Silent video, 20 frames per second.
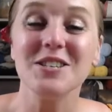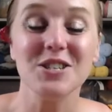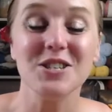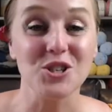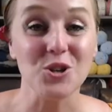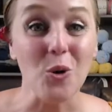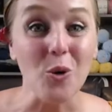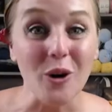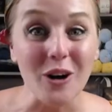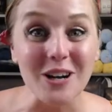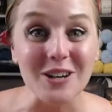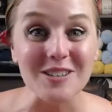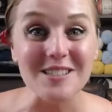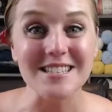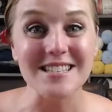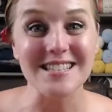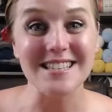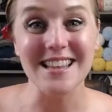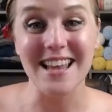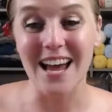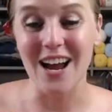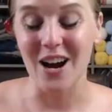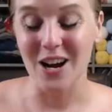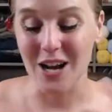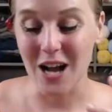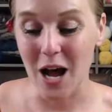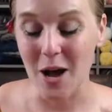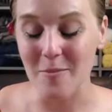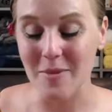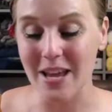tutorials that are
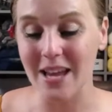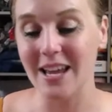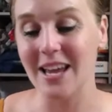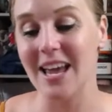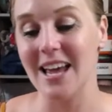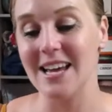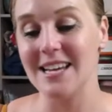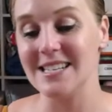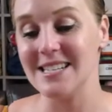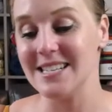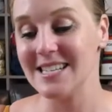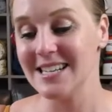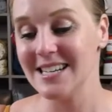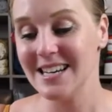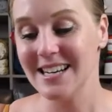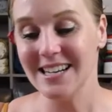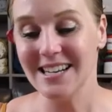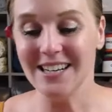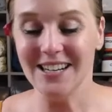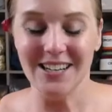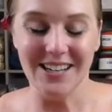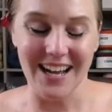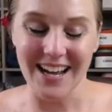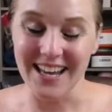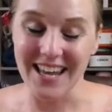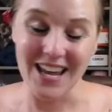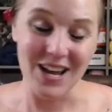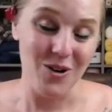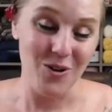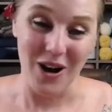coming, and I
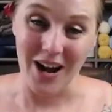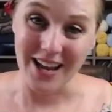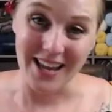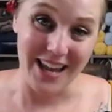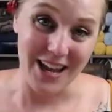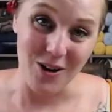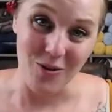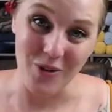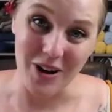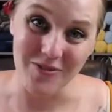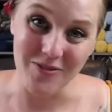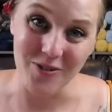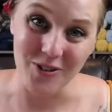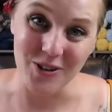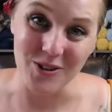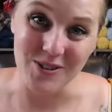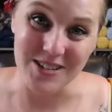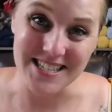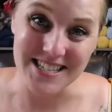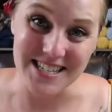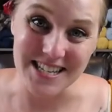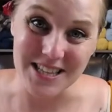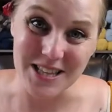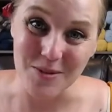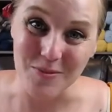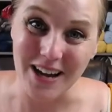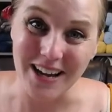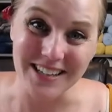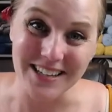can't, I can't wait for you to see them.